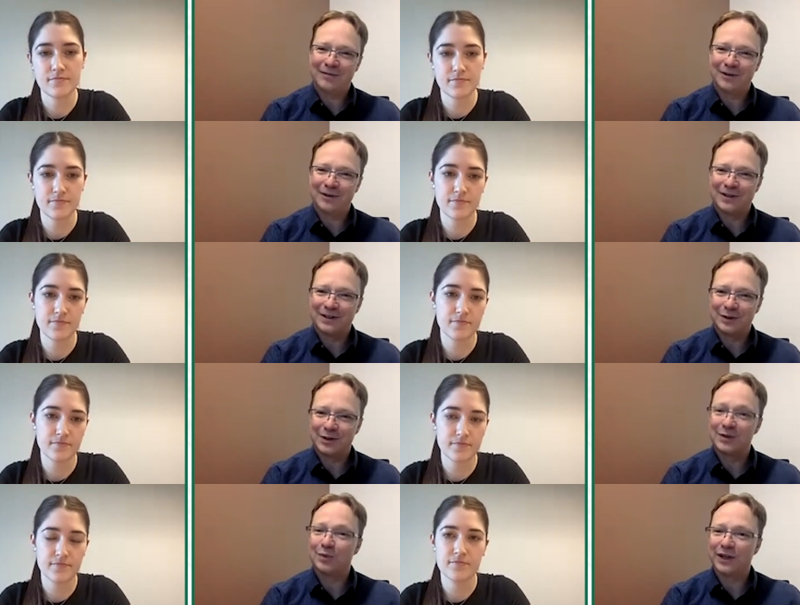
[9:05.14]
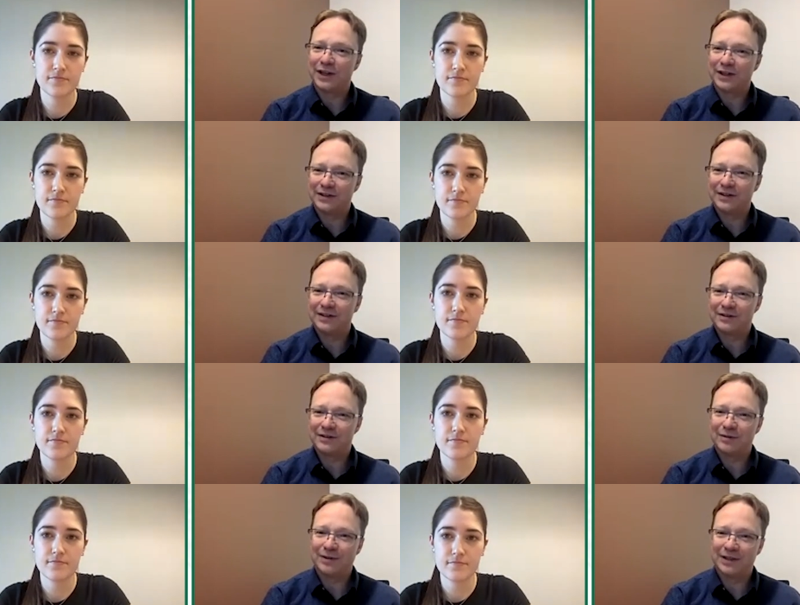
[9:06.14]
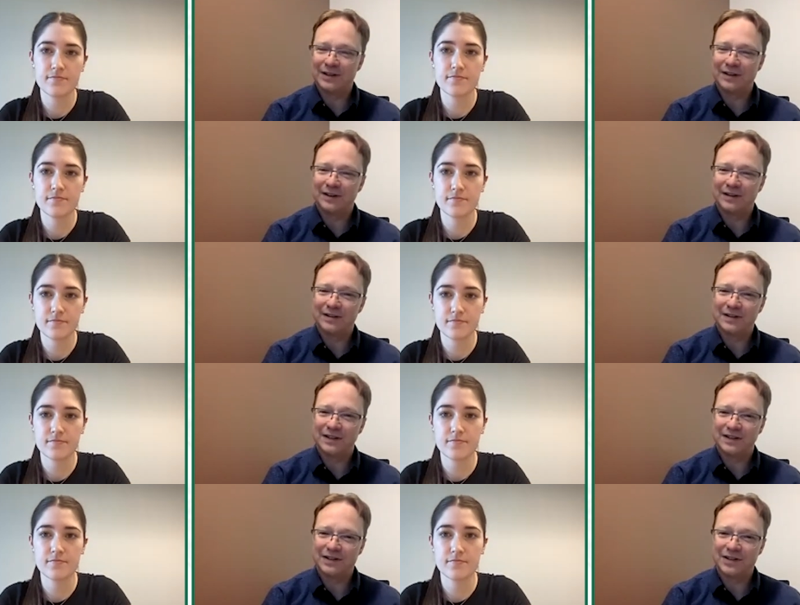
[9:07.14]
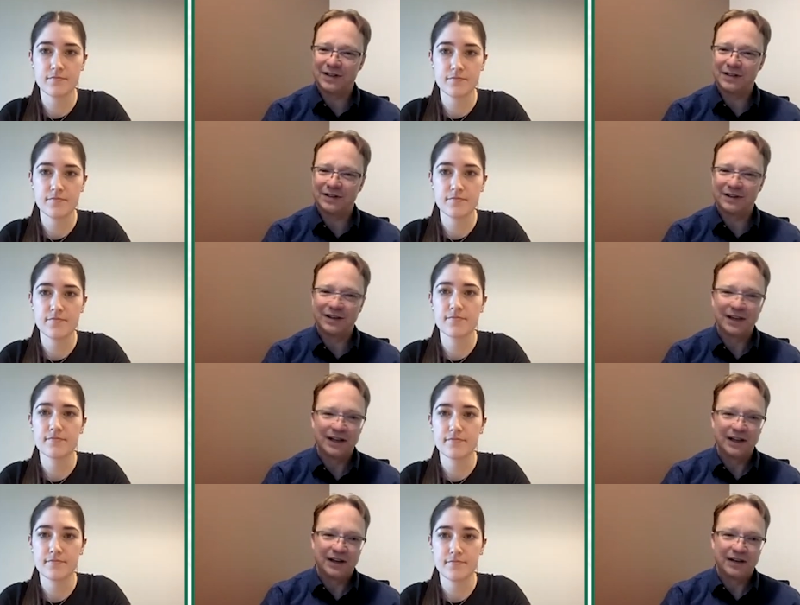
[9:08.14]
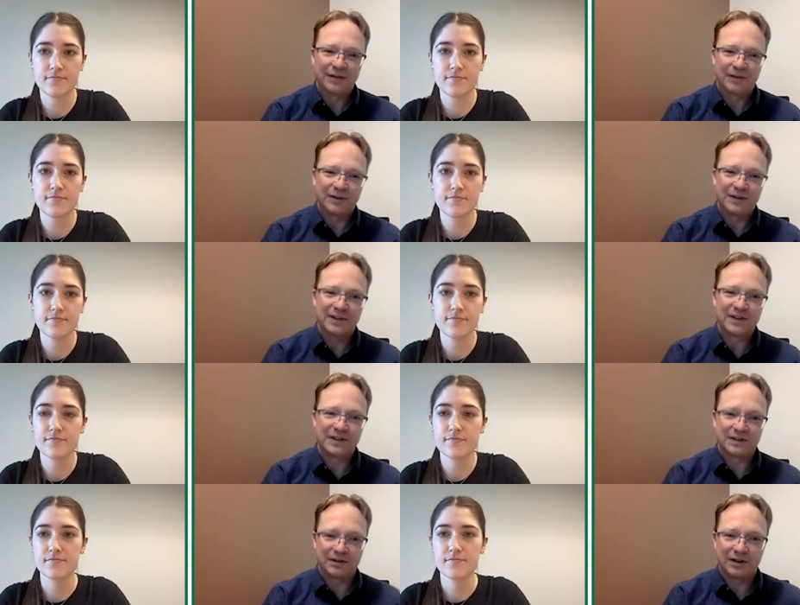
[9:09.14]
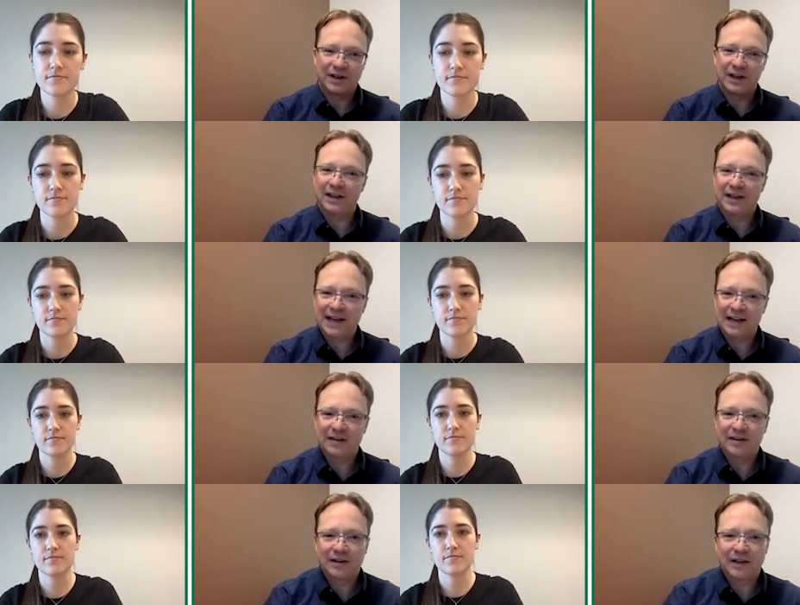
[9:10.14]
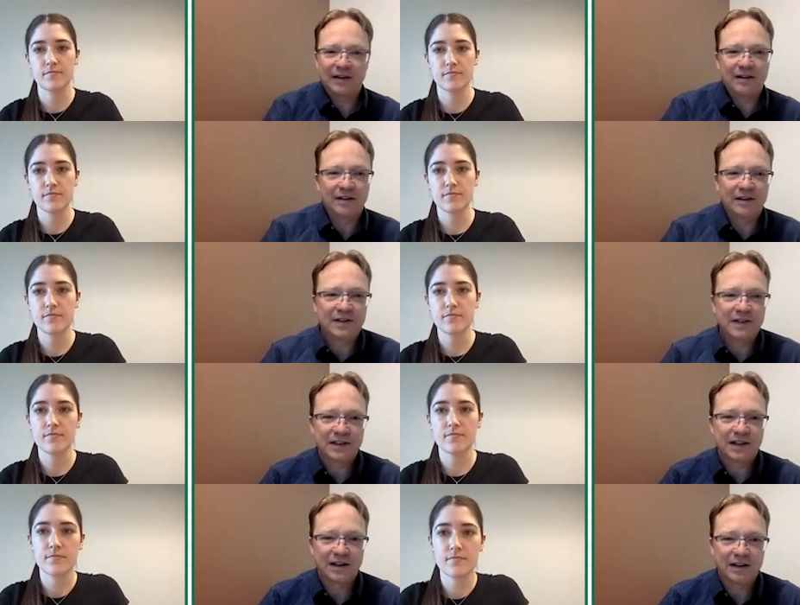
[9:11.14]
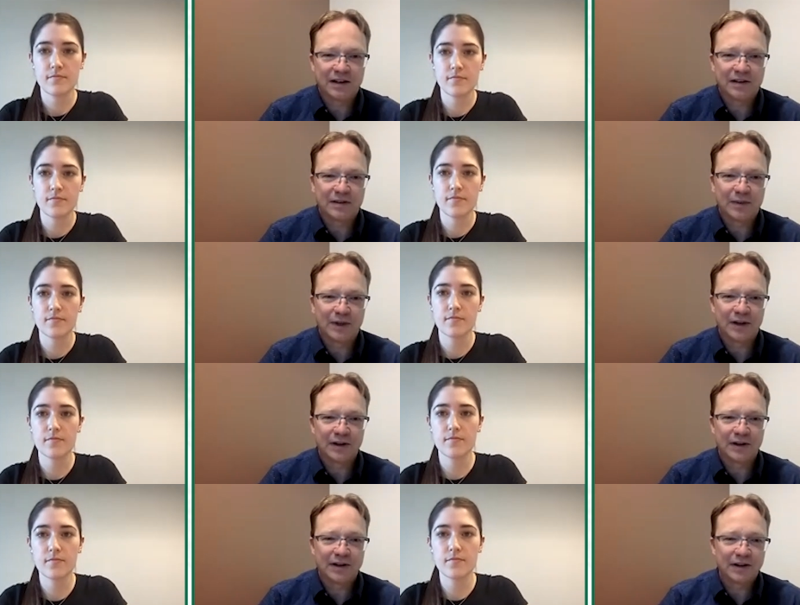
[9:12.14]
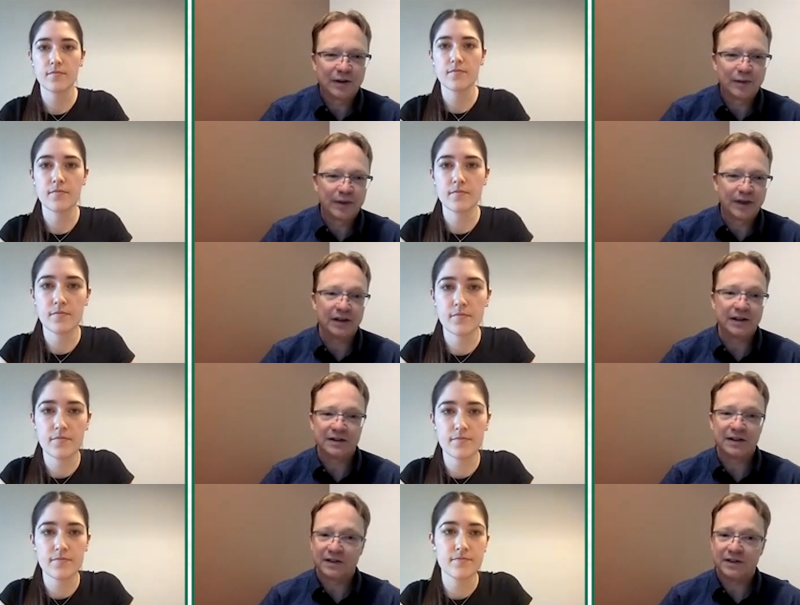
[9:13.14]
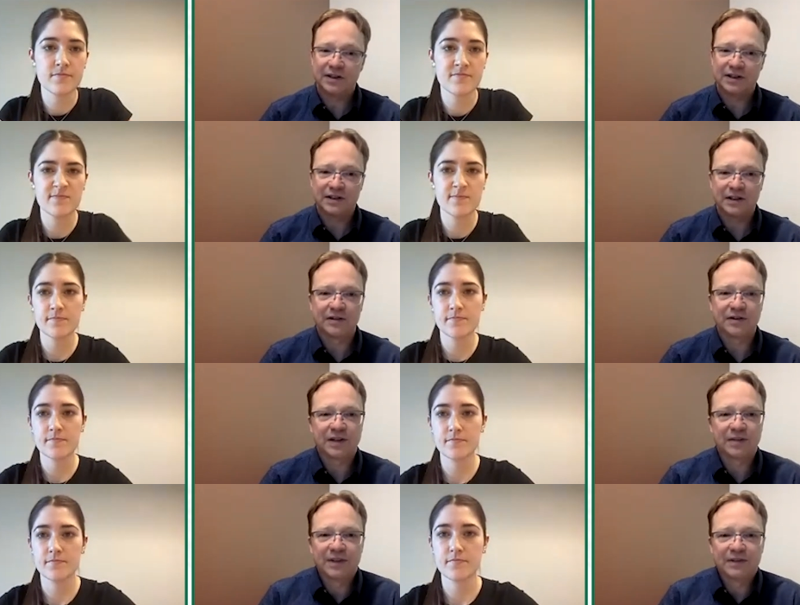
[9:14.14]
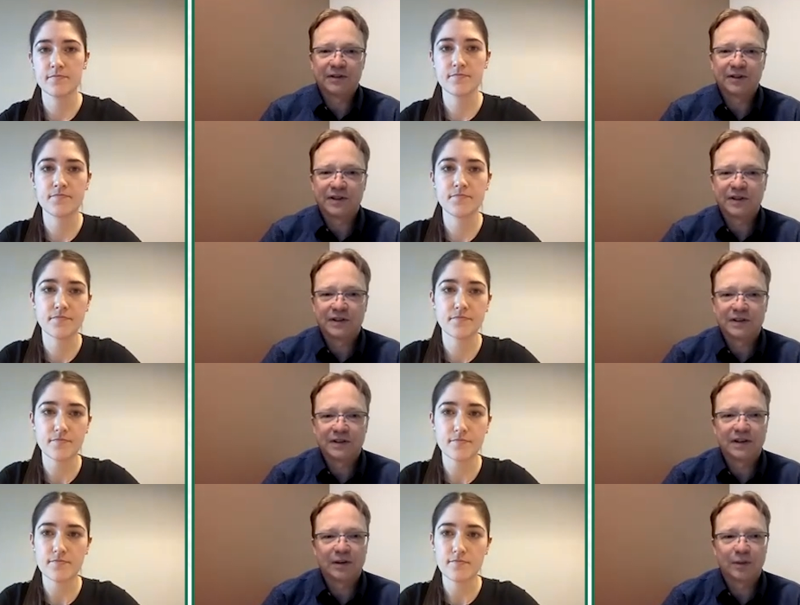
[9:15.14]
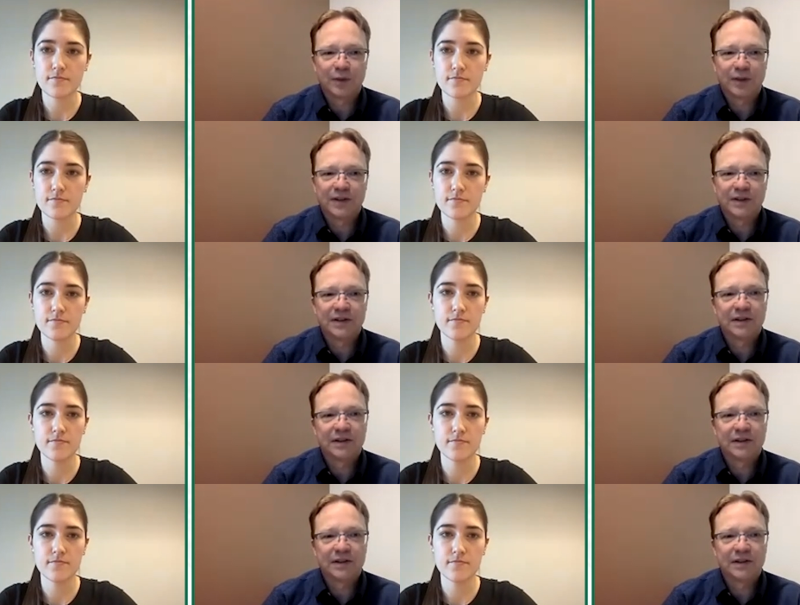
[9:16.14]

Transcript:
Speaker 1: versus just brain cerebral endothelial cells in general, versus sort of iliac cells, I think is a bit unclear, but at least it's suggesting there's some differences that are present.